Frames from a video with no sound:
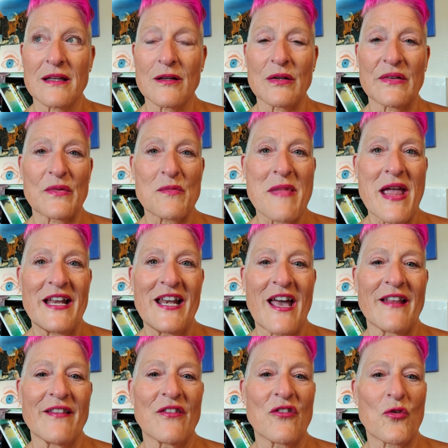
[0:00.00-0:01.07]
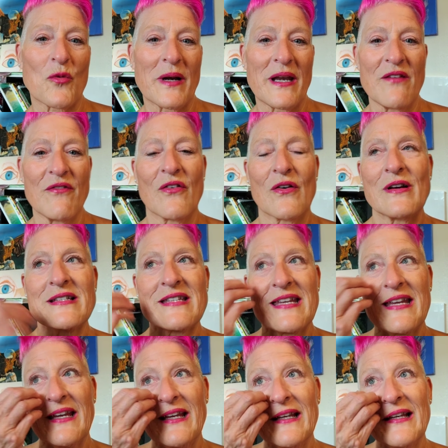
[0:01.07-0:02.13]
as May 9th,
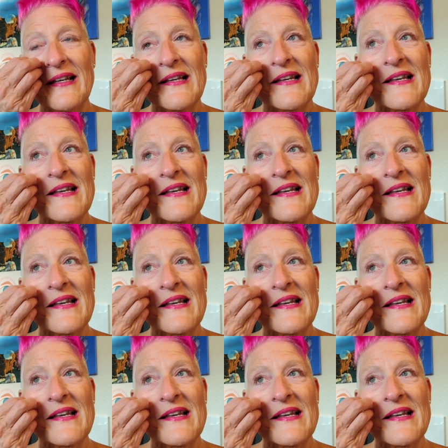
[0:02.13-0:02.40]
2014,